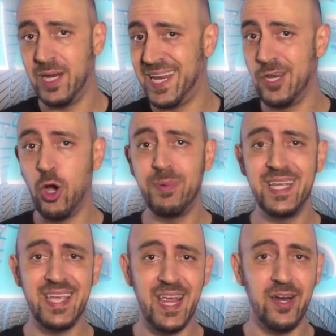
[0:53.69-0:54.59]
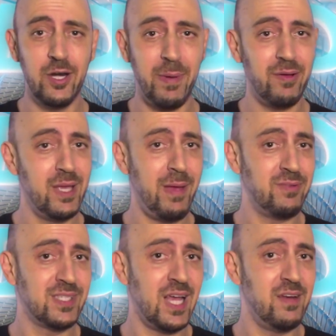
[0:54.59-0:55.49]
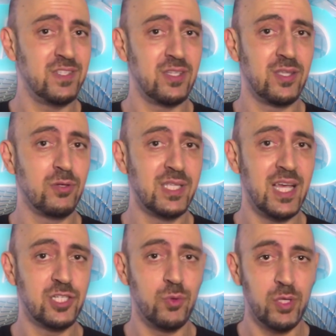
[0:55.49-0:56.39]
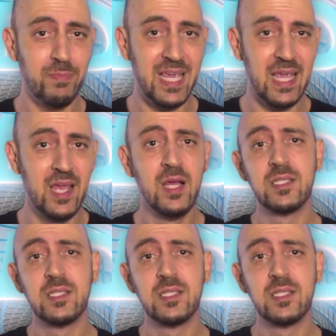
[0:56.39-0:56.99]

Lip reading: and nobody cared about him outside of his association with me,